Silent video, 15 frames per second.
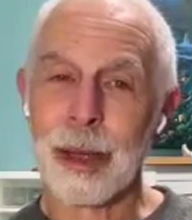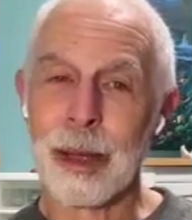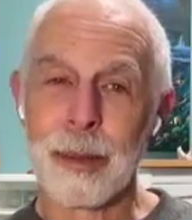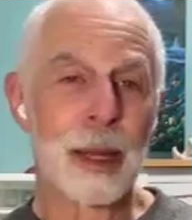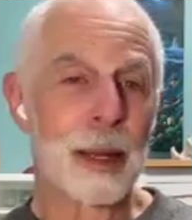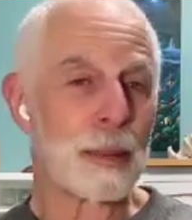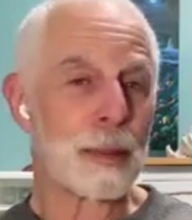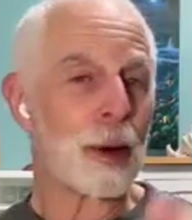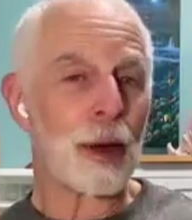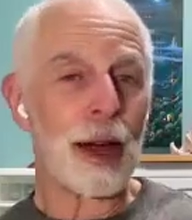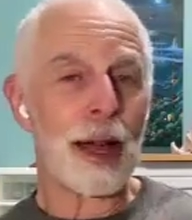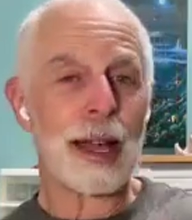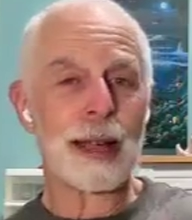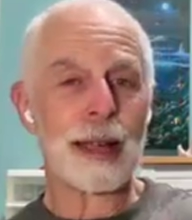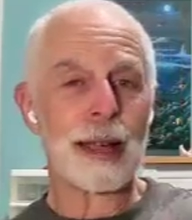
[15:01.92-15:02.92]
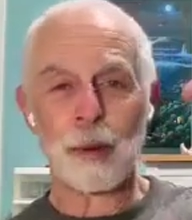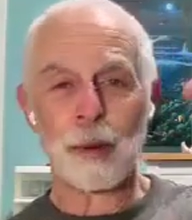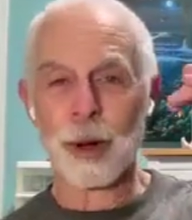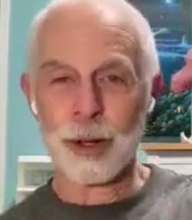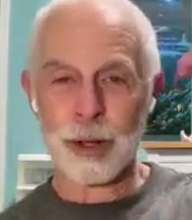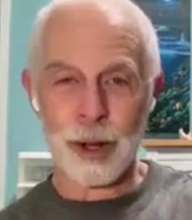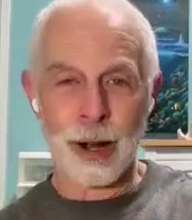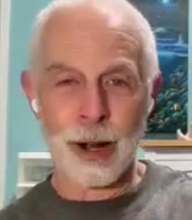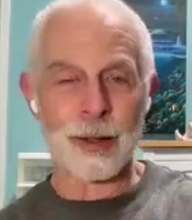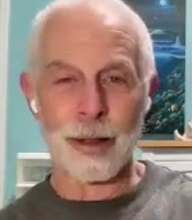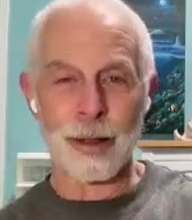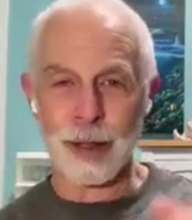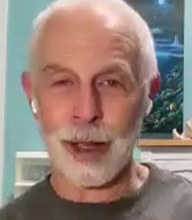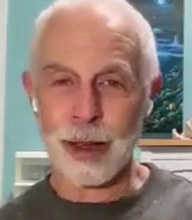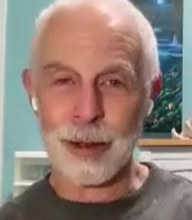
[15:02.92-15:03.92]
Maybe they're both high, but one's higher
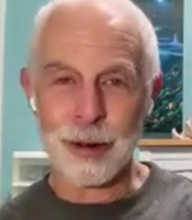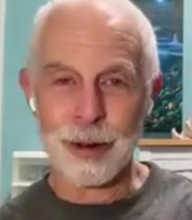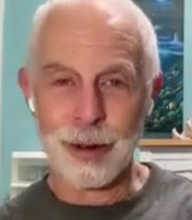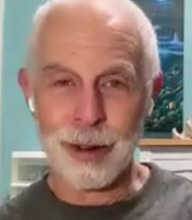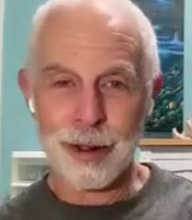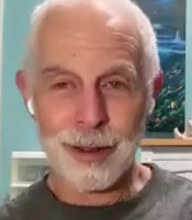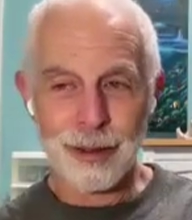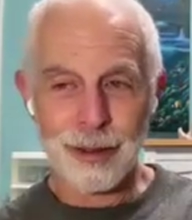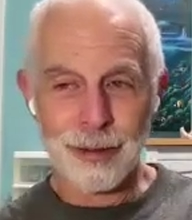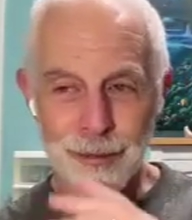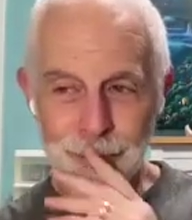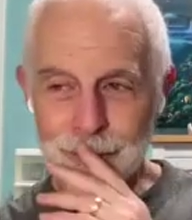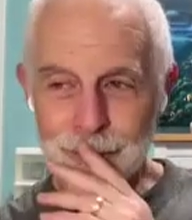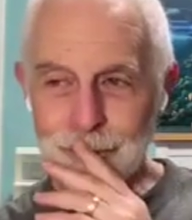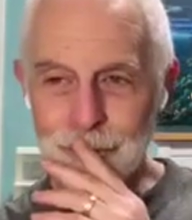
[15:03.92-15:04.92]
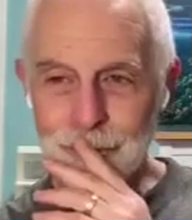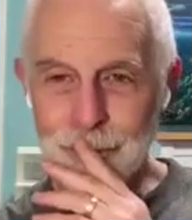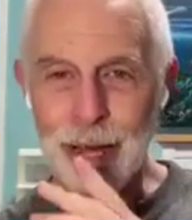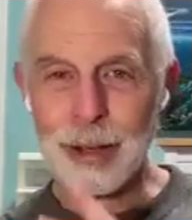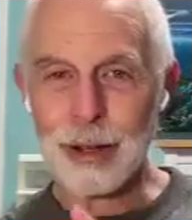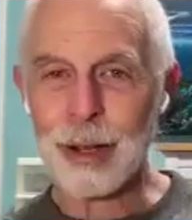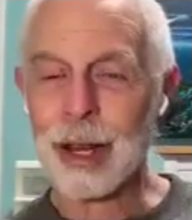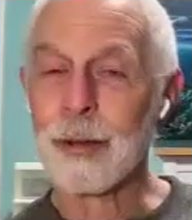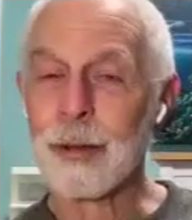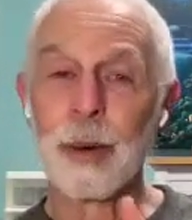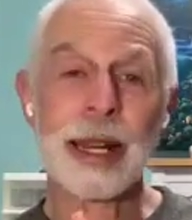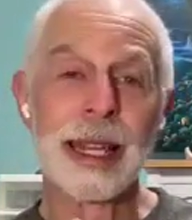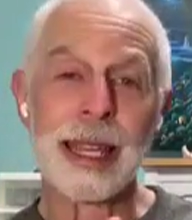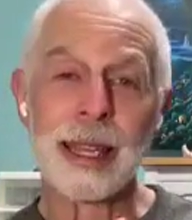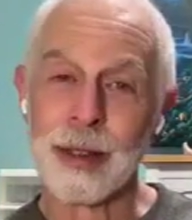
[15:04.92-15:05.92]
than the other. And you never
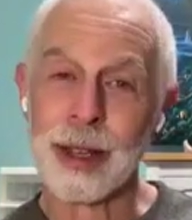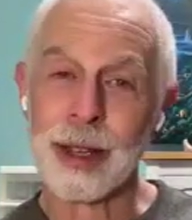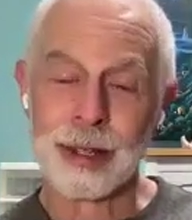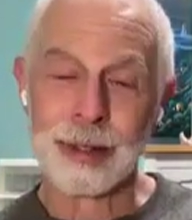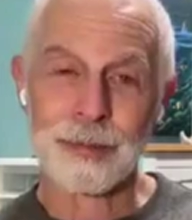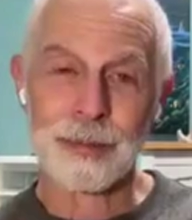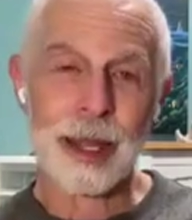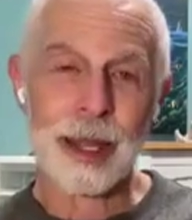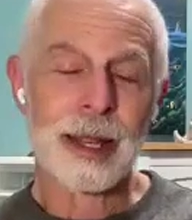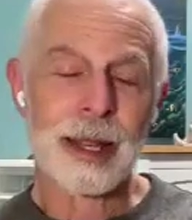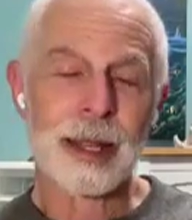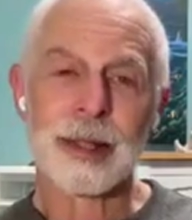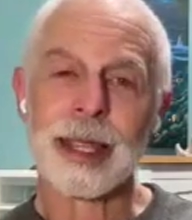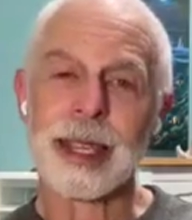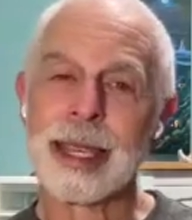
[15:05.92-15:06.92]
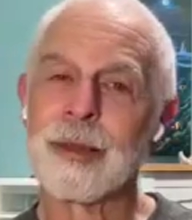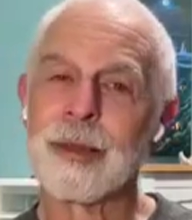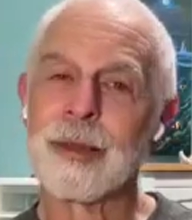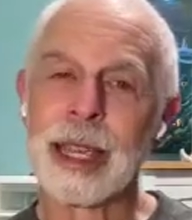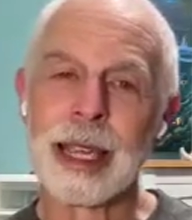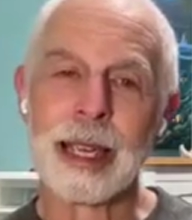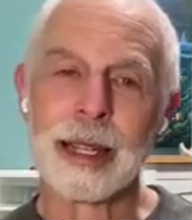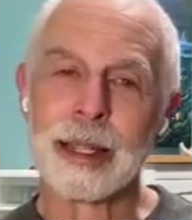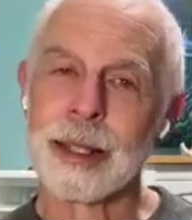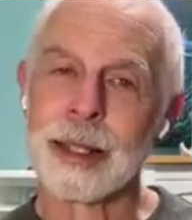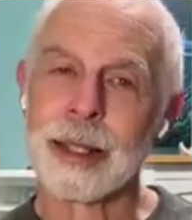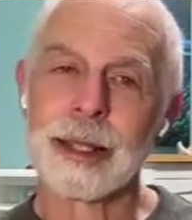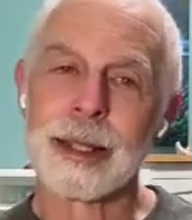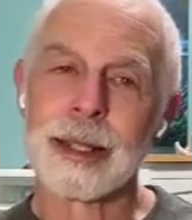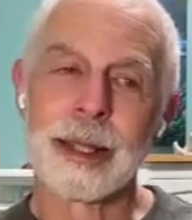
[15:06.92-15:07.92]
want to give in. See, giving
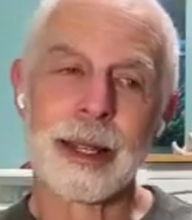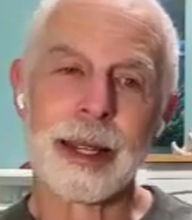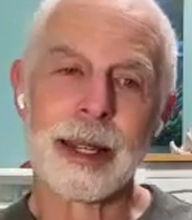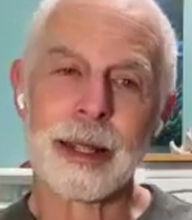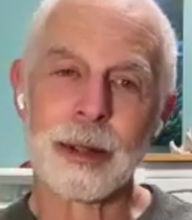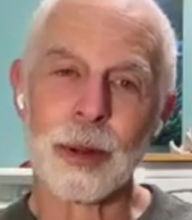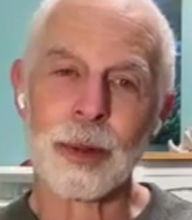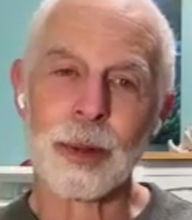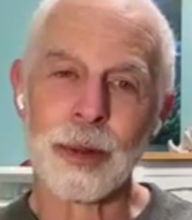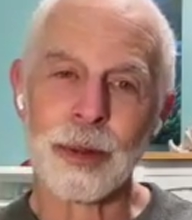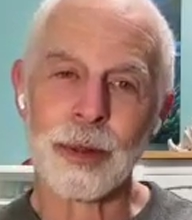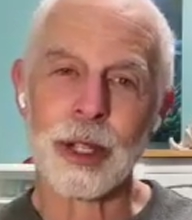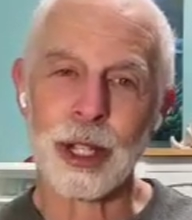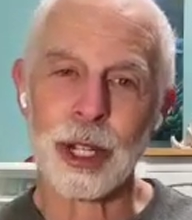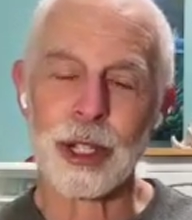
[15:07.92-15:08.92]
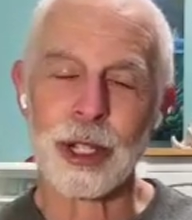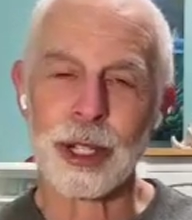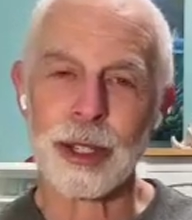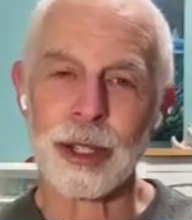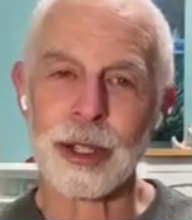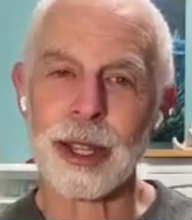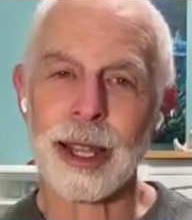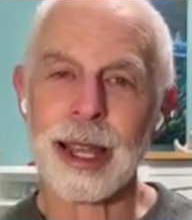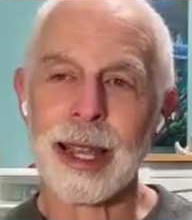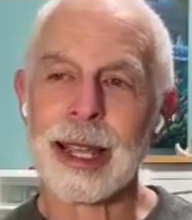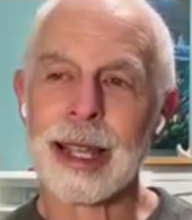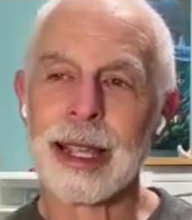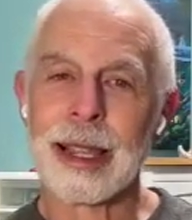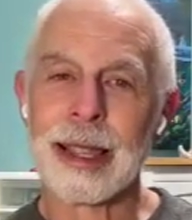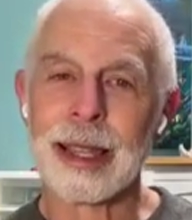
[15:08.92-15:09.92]
in terms of decisions,
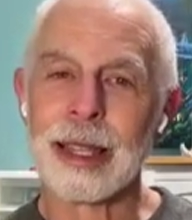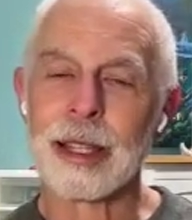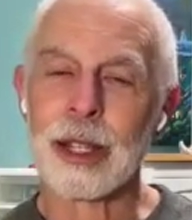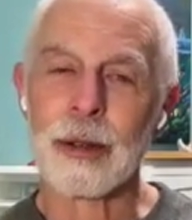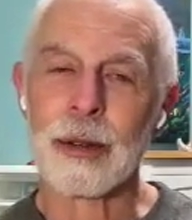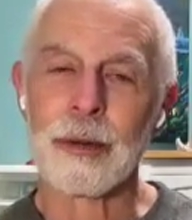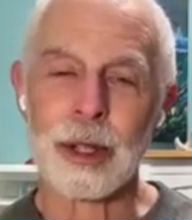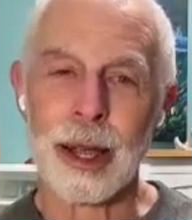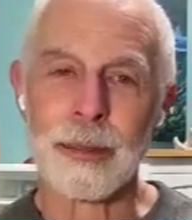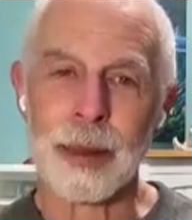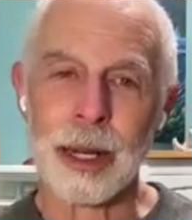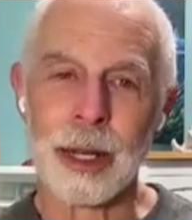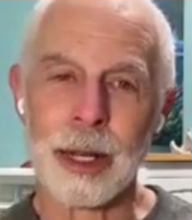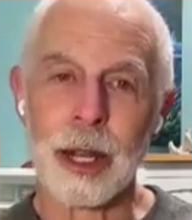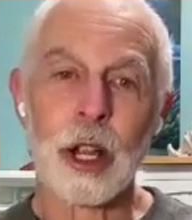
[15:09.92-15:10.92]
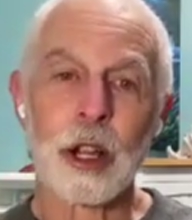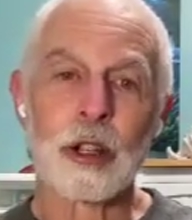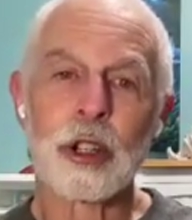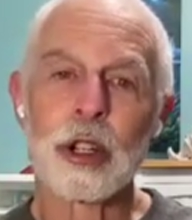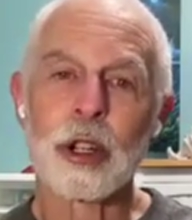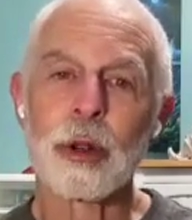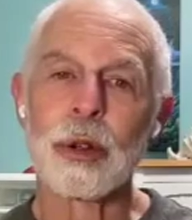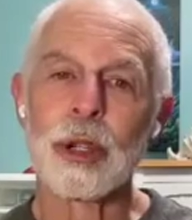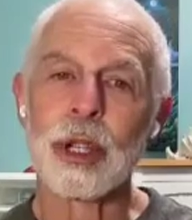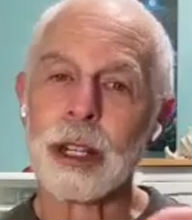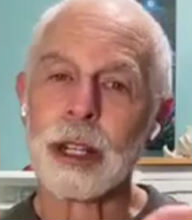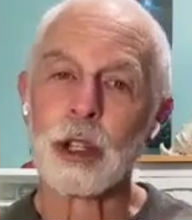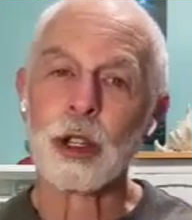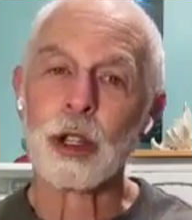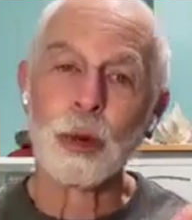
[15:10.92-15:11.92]
leads to resentment.
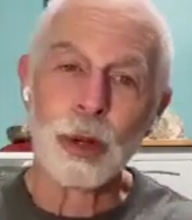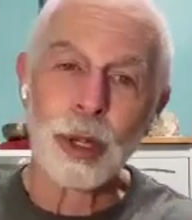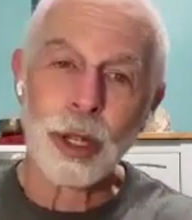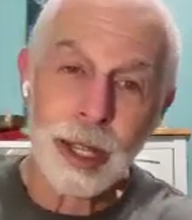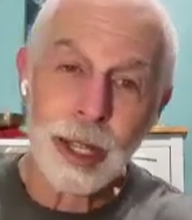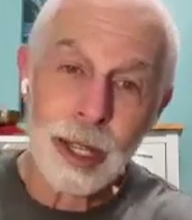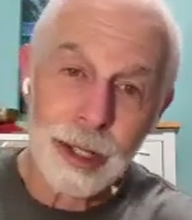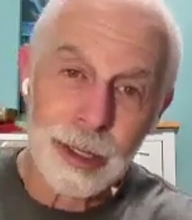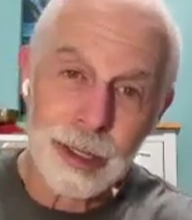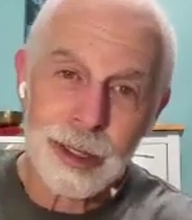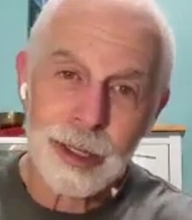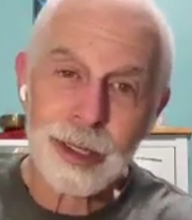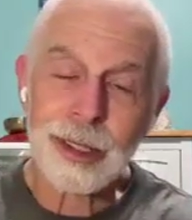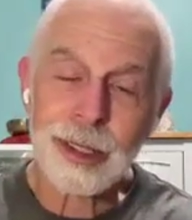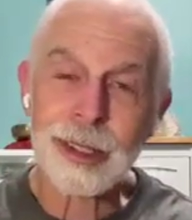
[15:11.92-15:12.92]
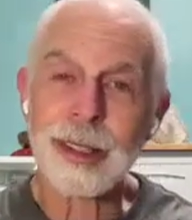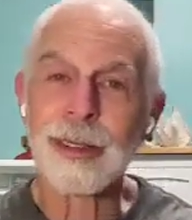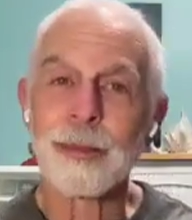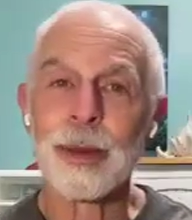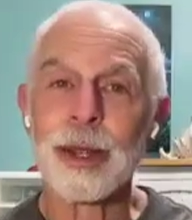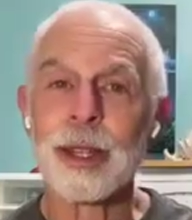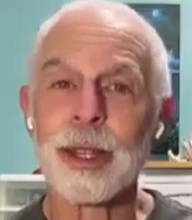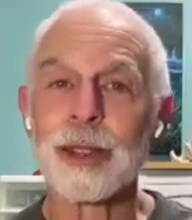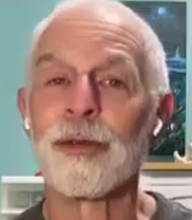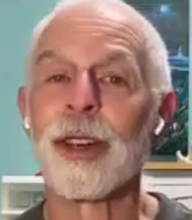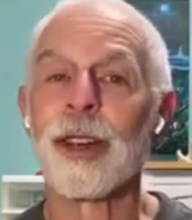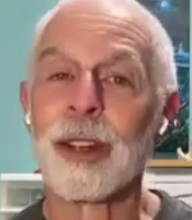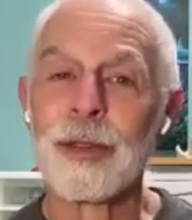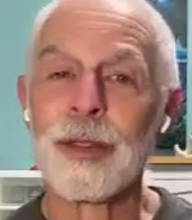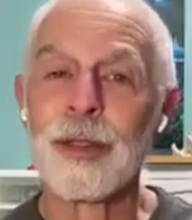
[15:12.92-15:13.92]
Choosing to yield is
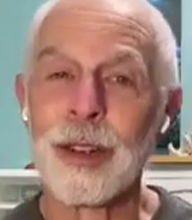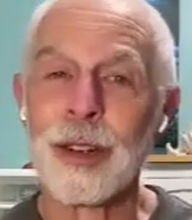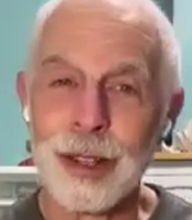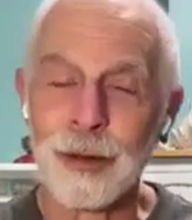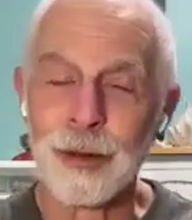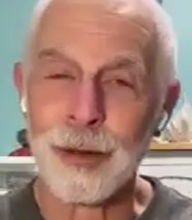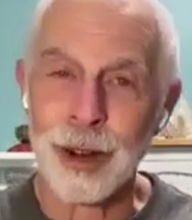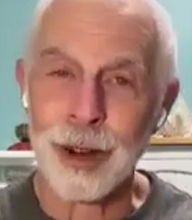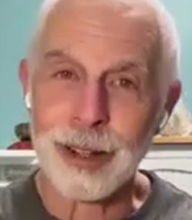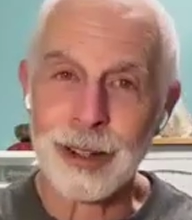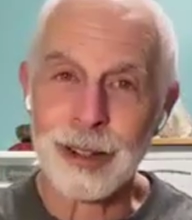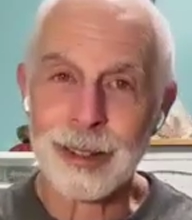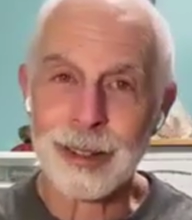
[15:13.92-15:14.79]
very, very different.